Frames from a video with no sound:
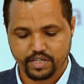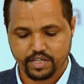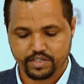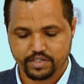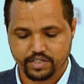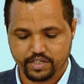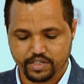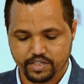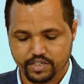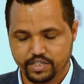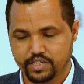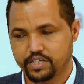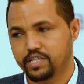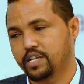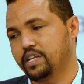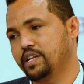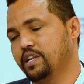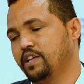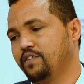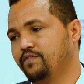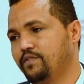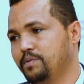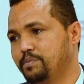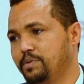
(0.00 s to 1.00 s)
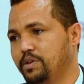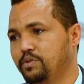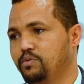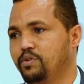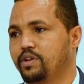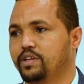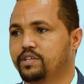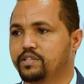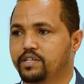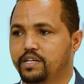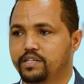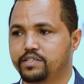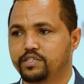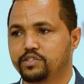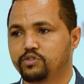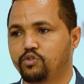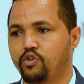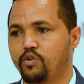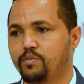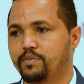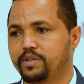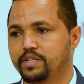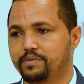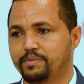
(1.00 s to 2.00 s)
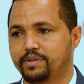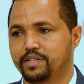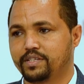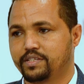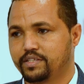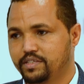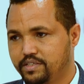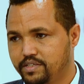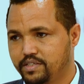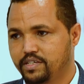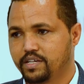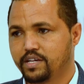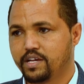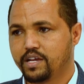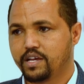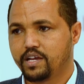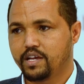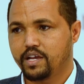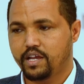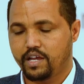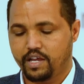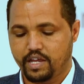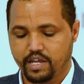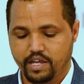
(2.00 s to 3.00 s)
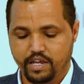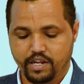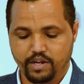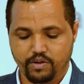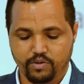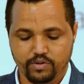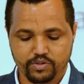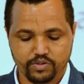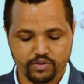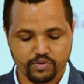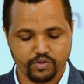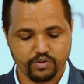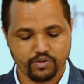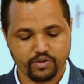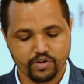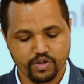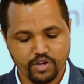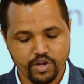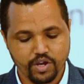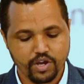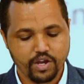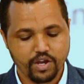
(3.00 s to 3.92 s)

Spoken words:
SDGs, and FP 2030 commitments, and also